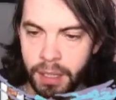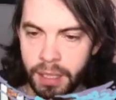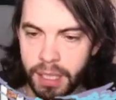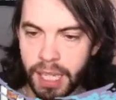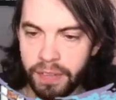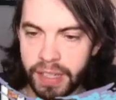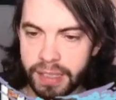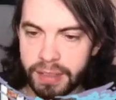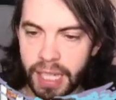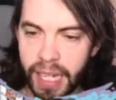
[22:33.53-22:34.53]
Gavi is
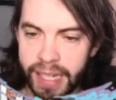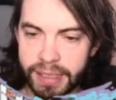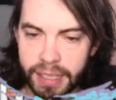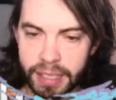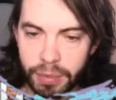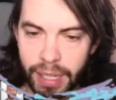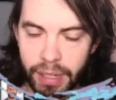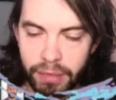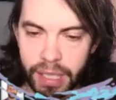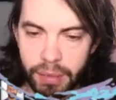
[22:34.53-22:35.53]
tired. This is where I
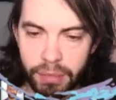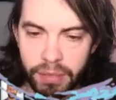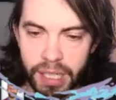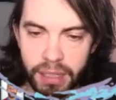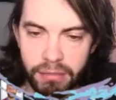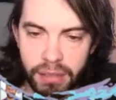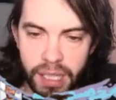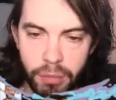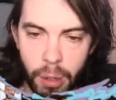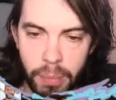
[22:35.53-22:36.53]
really, really, really
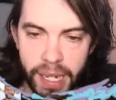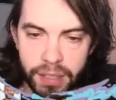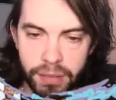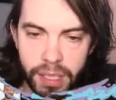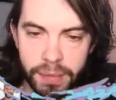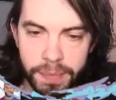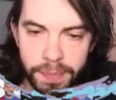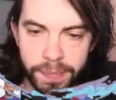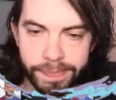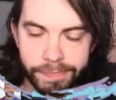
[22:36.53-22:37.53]
want Pedri.
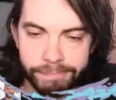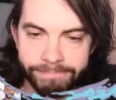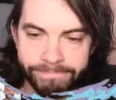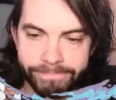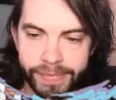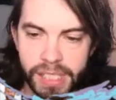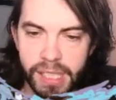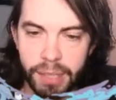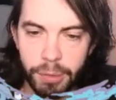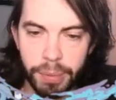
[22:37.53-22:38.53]

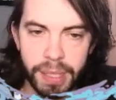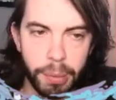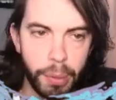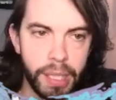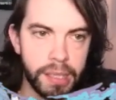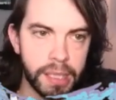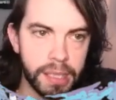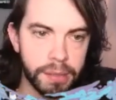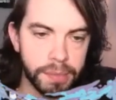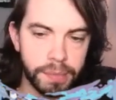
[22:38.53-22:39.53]
Okay, we'll play Puig now.